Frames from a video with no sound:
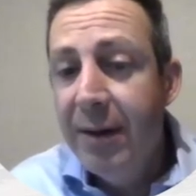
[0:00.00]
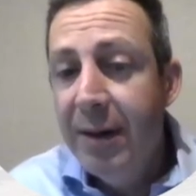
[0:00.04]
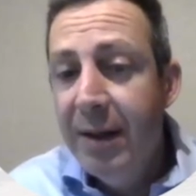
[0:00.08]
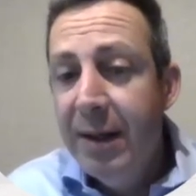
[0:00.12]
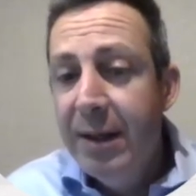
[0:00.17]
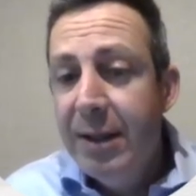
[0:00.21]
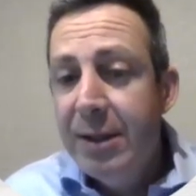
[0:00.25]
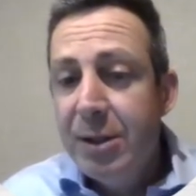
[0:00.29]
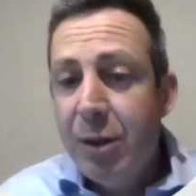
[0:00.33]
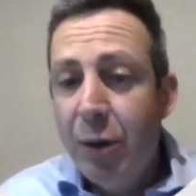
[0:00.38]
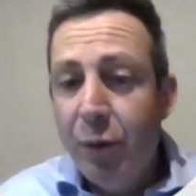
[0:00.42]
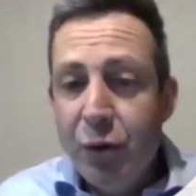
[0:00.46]

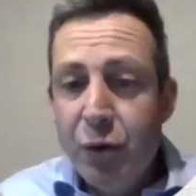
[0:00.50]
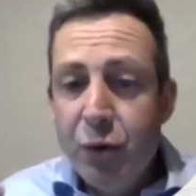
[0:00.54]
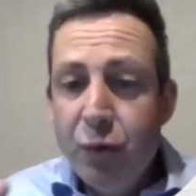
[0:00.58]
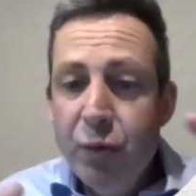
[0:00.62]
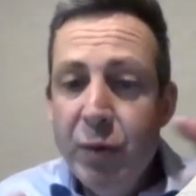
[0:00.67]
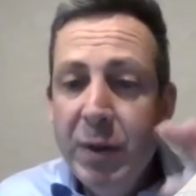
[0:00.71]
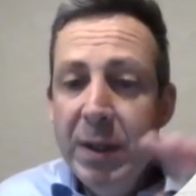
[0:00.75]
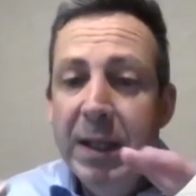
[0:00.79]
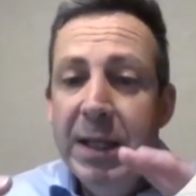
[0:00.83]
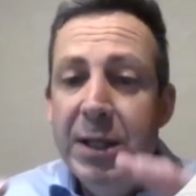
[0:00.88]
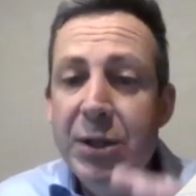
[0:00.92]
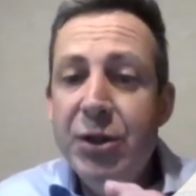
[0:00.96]
So it's
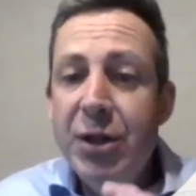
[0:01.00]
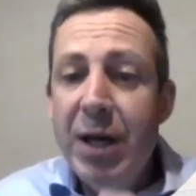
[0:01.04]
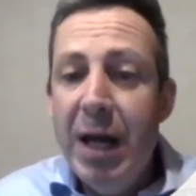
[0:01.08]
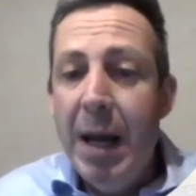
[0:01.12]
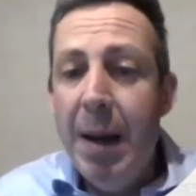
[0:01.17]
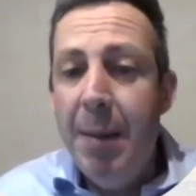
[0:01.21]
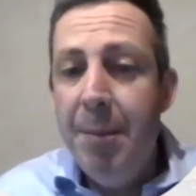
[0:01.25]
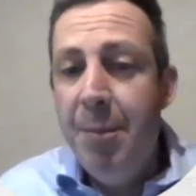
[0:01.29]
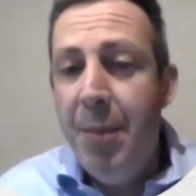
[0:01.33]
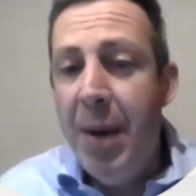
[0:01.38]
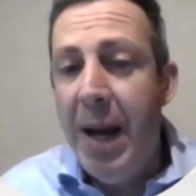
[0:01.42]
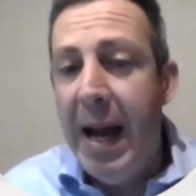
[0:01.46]
really
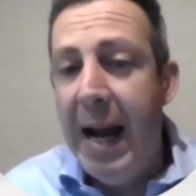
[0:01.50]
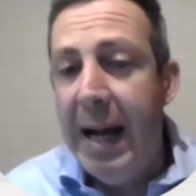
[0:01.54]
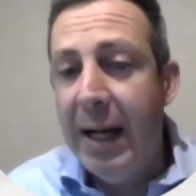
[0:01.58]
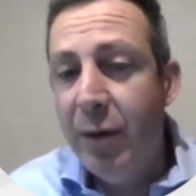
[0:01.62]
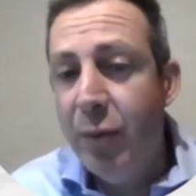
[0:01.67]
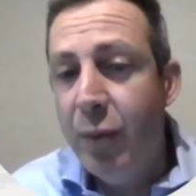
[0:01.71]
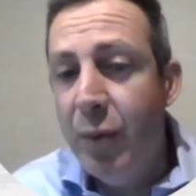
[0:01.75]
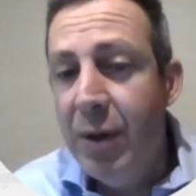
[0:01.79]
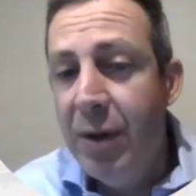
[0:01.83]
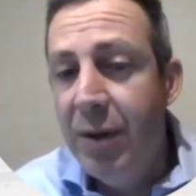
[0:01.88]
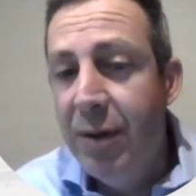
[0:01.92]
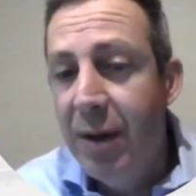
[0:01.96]
jam-packed
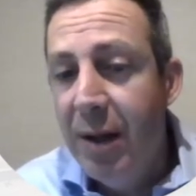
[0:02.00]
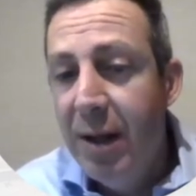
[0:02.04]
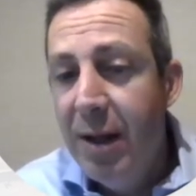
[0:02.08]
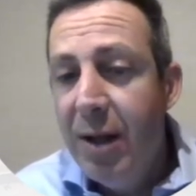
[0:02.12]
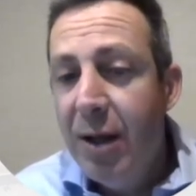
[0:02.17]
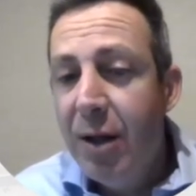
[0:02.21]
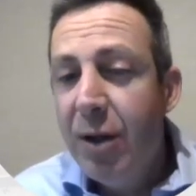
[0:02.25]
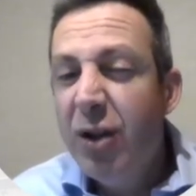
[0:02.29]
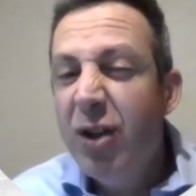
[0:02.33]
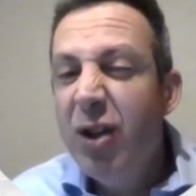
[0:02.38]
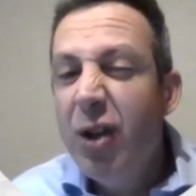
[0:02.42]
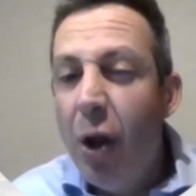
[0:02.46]
with
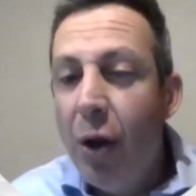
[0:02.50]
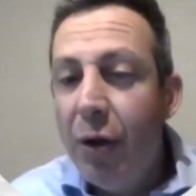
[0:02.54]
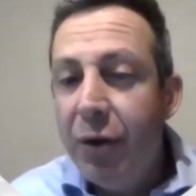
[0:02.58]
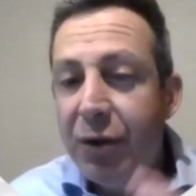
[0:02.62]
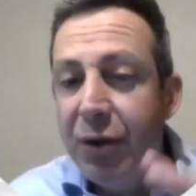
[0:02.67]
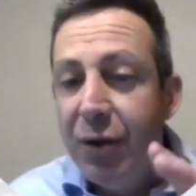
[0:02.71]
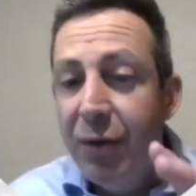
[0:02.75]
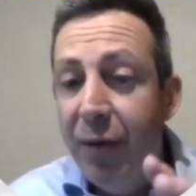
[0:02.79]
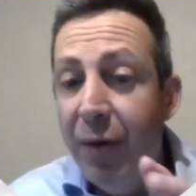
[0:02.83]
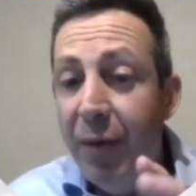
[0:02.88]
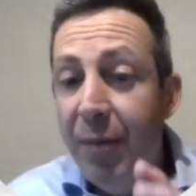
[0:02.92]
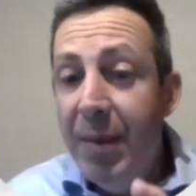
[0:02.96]
lots
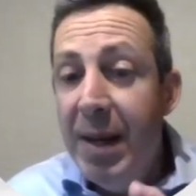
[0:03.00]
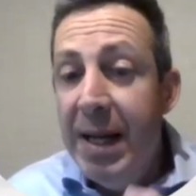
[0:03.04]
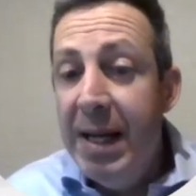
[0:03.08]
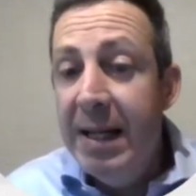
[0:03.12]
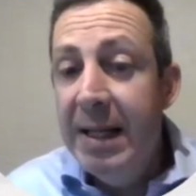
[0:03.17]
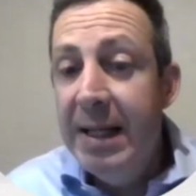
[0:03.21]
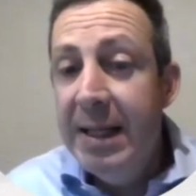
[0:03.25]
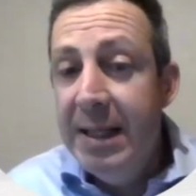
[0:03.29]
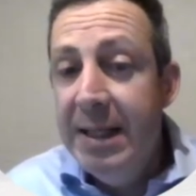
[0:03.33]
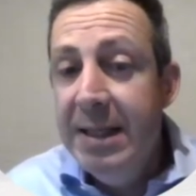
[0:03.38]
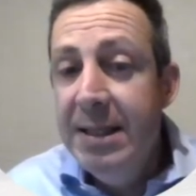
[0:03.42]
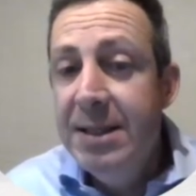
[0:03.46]
of
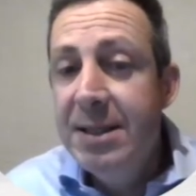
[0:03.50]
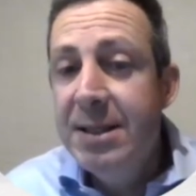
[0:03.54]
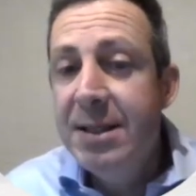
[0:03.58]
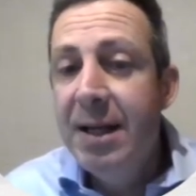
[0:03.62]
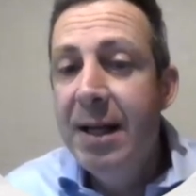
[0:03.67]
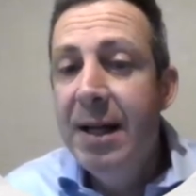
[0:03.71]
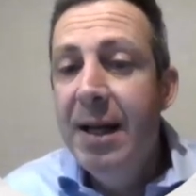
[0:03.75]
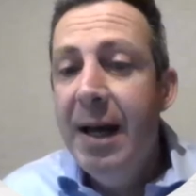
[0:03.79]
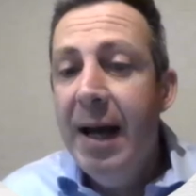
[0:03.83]
amenities,